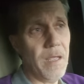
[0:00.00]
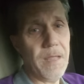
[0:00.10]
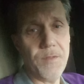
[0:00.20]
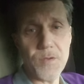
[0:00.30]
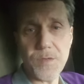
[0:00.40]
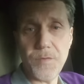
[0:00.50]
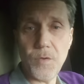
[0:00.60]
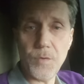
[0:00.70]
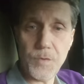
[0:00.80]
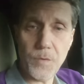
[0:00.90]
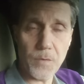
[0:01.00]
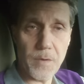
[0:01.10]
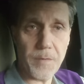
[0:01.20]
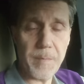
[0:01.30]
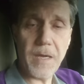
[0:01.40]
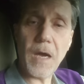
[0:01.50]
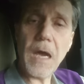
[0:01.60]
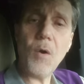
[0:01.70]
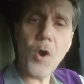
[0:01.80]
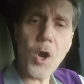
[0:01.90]
and those of you who do agree with me
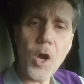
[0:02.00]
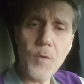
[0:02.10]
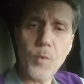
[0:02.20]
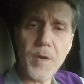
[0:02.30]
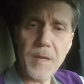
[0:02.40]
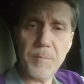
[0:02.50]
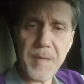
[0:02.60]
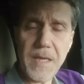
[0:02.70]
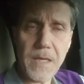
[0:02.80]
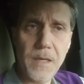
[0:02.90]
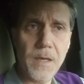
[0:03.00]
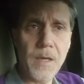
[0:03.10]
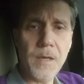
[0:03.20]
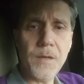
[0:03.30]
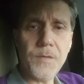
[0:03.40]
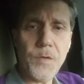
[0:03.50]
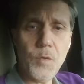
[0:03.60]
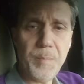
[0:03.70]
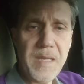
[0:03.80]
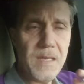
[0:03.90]
how hard would it be
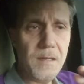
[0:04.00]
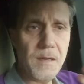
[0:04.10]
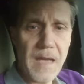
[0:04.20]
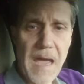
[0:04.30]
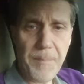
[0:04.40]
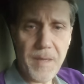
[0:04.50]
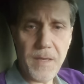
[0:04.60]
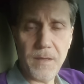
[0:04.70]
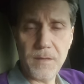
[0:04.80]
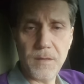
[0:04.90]
to be happy